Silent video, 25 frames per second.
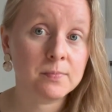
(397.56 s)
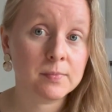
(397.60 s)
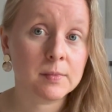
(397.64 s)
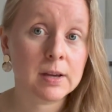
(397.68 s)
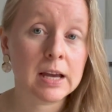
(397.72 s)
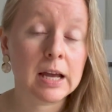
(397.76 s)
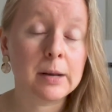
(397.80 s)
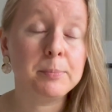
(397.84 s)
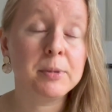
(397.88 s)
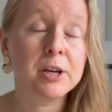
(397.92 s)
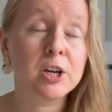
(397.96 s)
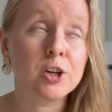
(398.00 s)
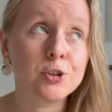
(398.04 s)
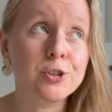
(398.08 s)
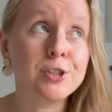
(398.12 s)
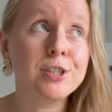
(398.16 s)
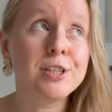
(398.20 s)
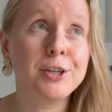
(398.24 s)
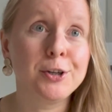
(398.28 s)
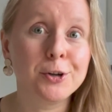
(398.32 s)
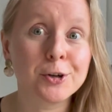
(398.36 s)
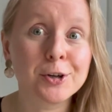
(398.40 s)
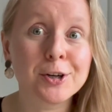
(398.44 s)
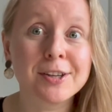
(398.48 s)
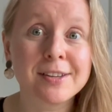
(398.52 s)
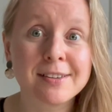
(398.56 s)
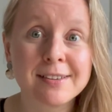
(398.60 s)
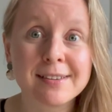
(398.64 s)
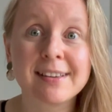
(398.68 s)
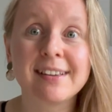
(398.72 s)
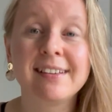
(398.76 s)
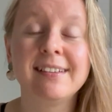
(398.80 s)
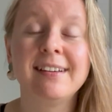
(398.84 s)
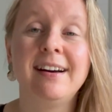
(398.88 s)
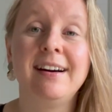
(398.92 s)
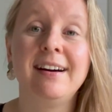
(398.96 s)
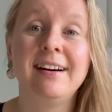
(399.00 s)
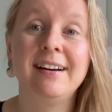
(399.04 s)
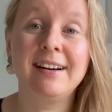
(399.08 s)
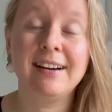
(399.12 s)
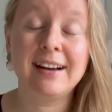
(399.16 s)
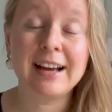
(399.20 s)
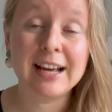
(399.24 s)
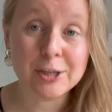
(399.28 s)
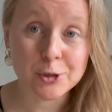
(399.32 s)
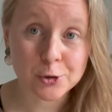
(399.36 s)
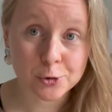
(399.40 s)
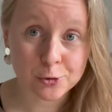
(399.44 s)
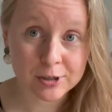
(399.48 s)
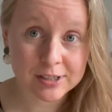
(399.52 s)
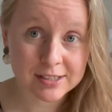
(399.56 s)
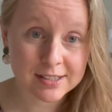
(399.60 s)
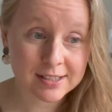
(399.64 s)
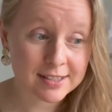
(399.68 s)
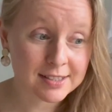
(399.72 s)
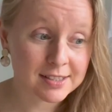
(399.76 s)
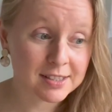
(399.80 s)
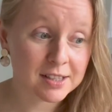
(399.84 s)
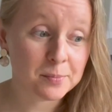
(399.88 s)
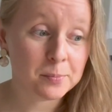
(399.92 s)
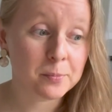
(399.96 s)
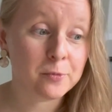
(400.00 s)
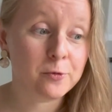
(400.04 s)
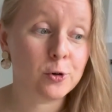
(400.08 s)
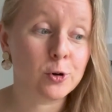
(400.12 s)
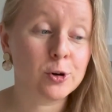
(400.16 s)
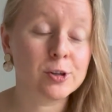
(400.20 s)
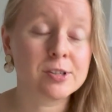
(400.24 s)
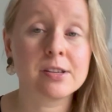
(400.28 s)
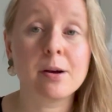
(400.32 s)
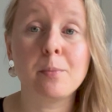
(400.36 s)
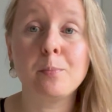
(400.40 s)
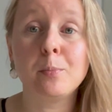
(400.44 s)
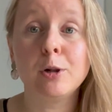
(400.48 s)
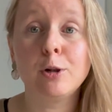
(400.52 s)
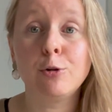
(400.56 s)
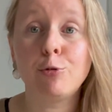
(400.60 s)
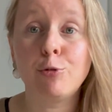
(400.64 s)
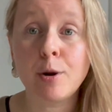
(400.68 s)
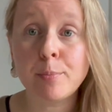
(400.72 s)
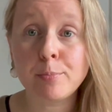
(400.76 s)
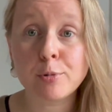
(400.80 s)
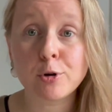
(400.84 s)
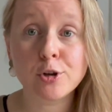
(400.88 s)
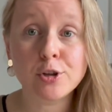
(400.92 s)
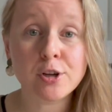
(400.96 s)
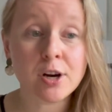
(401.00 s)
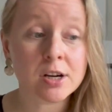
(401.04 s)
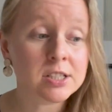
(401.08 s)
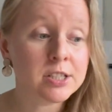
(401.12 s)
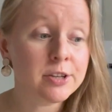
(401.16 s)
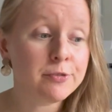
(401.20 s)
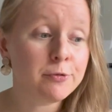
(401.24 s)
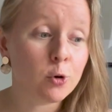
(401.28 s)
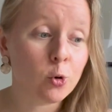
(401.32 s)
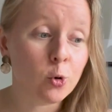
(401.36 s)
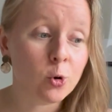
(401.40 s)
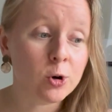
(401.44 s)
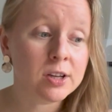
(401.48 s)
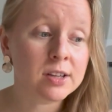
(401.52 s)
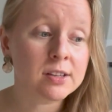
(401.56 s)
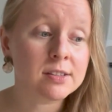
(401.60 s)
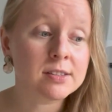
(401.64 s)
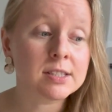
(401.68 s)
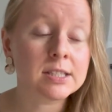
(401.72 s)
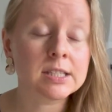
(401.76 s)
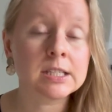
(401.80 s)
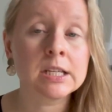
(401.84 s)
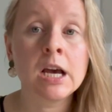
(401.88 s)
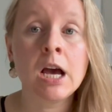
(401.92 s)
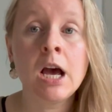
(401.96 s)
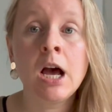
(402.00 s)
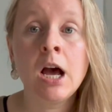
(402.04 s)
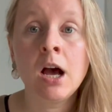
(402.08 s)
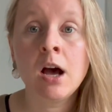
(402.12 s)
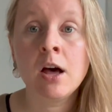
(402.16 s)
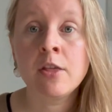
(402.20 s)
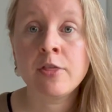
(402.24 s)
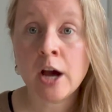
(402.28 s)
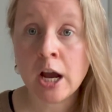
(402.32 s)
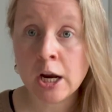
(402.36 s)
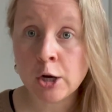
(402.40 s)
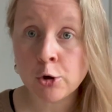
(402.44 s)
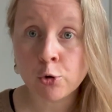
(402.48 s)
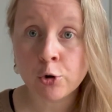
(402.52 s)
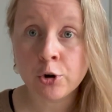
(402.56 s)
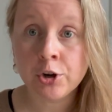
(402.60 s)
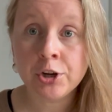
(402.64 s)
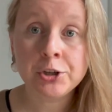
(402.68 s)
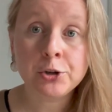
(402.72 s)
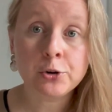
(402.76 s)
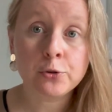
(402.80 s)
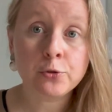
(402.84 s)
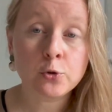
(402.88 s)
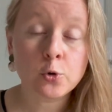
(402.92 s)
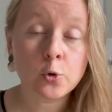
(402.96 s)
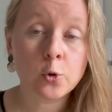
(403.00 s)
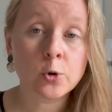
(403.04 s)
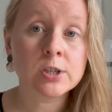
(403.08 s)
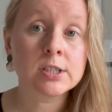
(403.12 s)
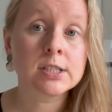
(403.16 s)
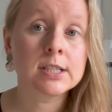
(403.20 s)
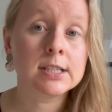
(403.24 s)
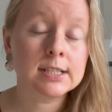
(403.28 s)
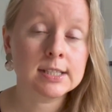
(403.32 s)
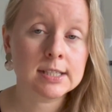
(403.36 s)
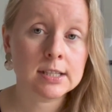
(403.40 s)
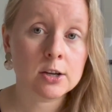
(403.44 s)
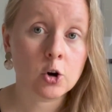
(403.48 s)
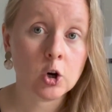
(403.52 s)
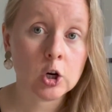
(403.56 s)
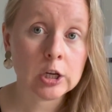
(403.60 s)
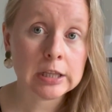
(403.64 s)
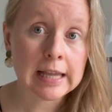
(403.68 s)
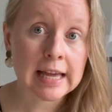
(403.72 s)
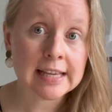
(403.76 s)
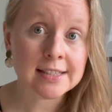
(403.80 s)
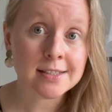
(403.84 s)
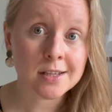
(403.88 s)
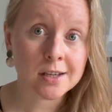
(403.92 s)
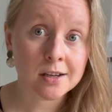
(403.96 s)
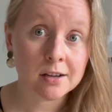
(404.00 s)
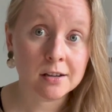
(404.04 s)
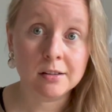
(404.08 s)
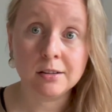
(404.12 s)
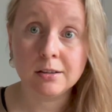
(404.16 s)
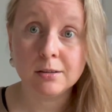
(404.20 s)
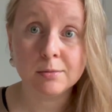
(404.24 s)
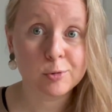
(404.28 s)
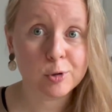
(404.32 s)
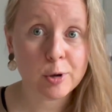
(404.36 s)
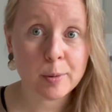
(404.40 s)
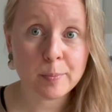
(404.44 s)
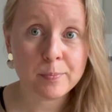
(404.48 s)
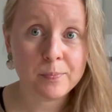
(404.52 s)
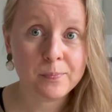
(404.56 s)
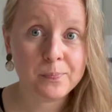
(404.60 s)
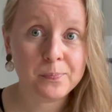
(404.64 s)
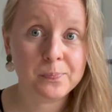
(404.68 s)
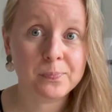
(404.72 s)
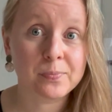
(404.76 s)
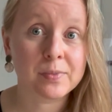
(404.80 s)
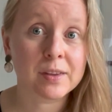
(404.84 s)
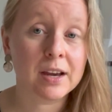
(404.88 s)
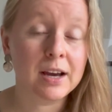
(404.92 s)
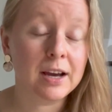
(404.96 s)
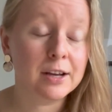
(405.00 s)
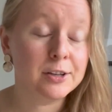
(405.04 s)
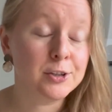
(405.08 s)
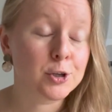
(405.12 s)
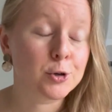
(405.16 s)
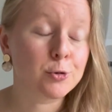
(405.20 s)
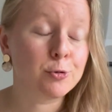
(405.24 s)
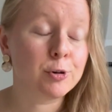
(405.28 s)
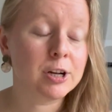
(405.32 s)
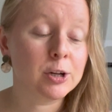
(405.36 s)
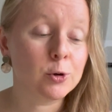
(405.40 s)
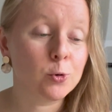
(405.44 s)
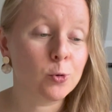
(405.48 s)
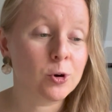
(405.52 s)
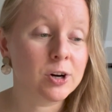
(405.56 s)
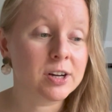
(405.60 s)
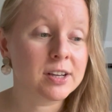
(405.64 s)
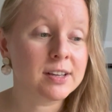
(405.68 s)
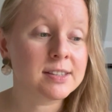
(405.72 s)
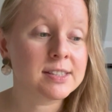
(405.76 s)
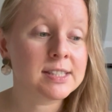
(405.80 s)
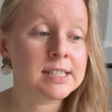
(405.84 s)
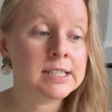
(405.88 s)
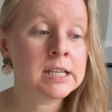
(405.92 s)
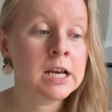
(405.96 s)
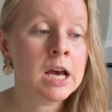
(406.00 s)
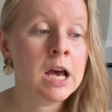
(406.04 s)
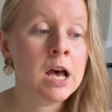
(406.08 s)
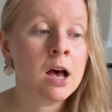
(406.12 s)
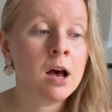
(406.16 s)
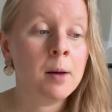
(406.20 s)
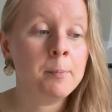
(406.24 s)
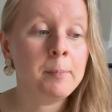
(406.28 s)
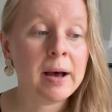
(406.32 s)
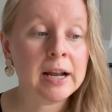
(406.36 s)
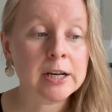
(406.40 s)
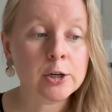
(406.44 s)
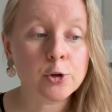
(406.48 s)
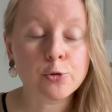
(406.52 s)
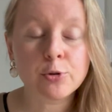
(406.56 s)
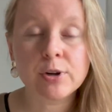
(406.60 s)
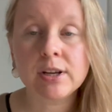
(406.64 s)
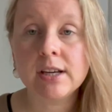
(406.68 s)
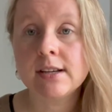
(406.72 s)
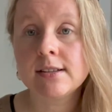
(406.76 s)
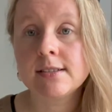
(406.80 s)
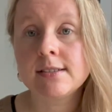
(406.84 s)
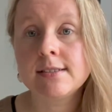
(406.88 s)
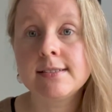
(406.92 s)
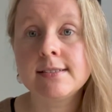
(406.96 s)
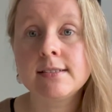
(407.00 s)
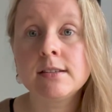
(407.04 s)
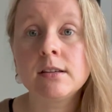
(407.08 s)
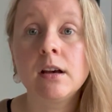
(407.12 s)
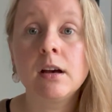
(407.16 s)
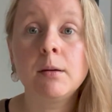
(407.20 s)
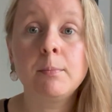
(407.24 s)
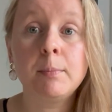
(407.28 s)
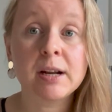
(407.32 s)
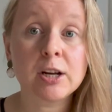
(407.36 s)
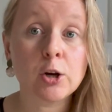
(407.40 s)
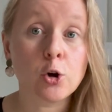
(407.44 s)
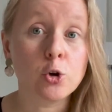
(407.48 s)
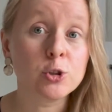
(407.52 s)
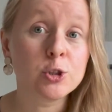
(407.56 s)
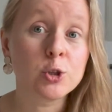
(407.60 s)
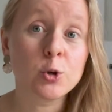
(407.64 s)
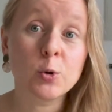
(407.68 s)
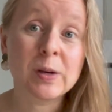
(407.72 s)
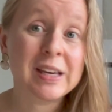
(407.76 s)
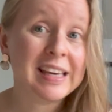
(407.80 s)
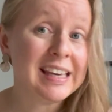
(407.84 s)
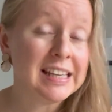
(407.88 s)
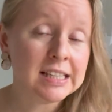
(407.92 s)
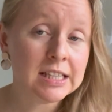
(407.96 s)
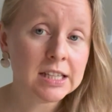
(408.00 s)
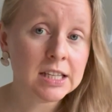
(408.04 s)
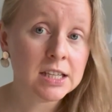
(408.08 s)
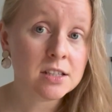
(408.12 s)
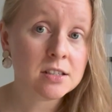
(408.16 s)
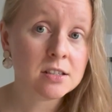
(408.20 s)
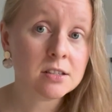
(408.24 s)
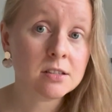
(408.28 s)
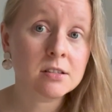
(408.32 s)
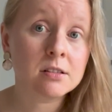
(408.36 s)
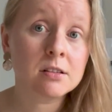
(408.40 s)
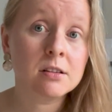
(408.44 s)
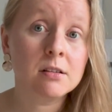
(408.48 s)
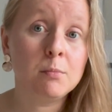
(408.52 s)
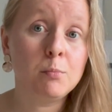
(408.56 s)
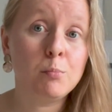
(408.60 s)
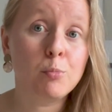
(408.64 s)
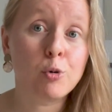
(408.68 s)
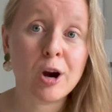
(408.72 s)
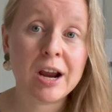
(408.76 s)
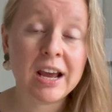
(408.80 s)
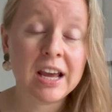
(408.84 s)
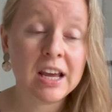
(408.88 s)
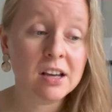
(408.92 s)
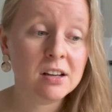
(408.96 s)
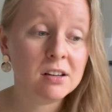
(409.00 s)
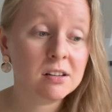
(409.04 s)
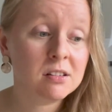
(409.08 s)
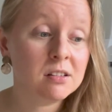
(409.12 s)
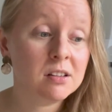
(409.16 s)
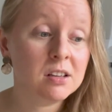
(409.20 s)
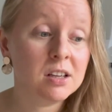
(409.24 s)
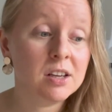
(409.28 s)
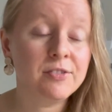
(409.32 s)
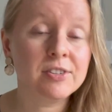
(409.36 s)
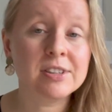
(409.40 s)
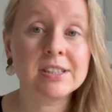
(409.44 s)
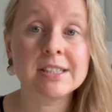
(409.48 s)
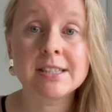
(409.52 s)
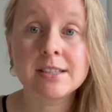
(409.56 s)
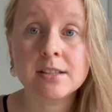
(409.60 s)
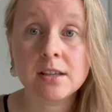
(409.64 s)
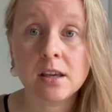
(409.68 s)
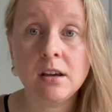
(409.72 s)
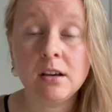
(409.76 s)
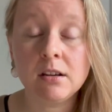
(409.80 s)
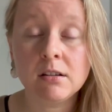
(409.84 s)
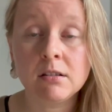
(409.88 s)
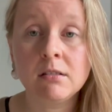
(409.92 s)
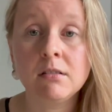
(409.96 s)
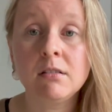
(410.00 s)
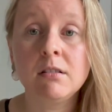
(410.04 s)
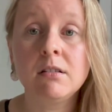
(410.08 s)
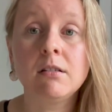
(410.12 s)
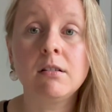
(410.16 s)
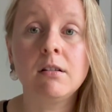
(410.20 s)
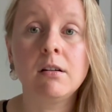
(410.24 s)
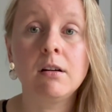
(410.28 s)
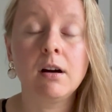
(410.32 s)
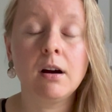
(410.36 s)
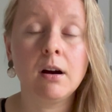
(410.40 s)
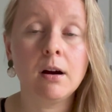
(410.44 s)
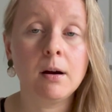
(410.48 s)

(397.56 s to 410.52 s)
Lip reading: can be considered endocrine system. For example, reproductive organs, thyroid, of course, these are classical endocrine organs, pancreas, but also kidneys, brain, even skin.